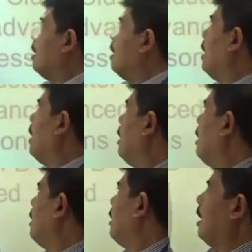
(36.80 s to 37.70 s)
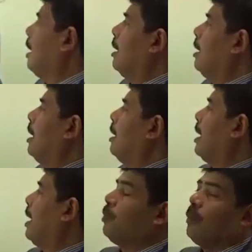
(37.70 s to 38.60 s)

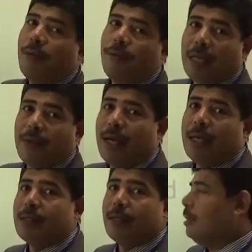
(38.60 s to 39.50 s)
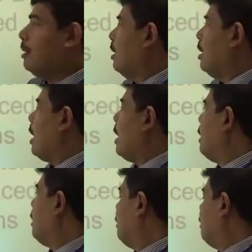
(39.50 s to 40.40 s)
Grade 12 Advanced,
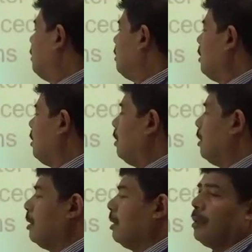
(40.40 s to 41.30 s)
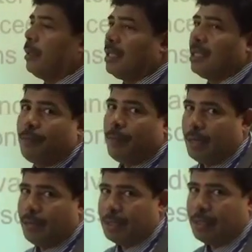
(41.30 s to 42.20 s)
and this is by
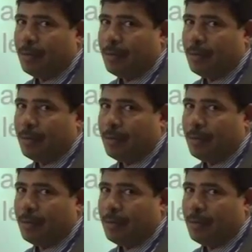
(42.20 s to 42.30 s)
Mr.